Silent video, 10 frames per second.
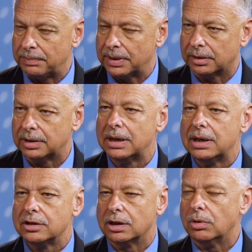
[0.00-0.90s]
we build.
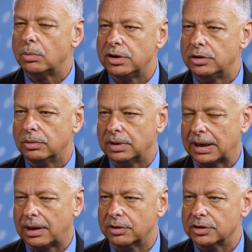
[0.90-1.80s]
So what we're doing
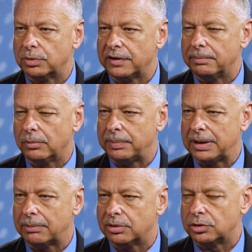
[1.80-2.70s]
now is we've
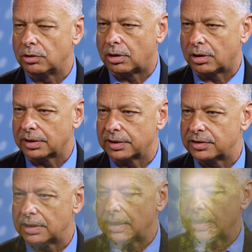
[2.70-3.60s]
been able to harness